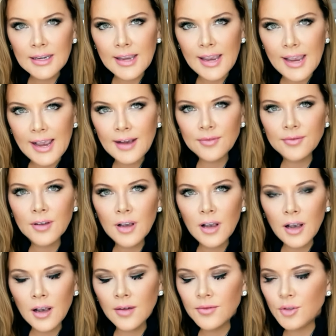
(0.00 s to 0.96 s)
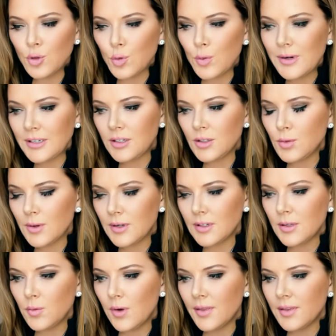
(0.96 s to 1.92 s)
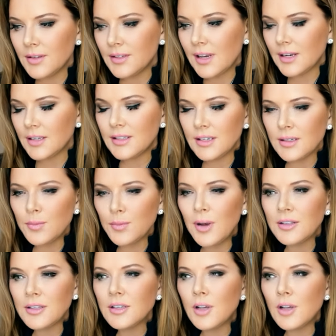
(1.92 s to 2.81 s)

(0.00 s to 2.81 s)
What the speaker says: half of 2021, the second 6 months.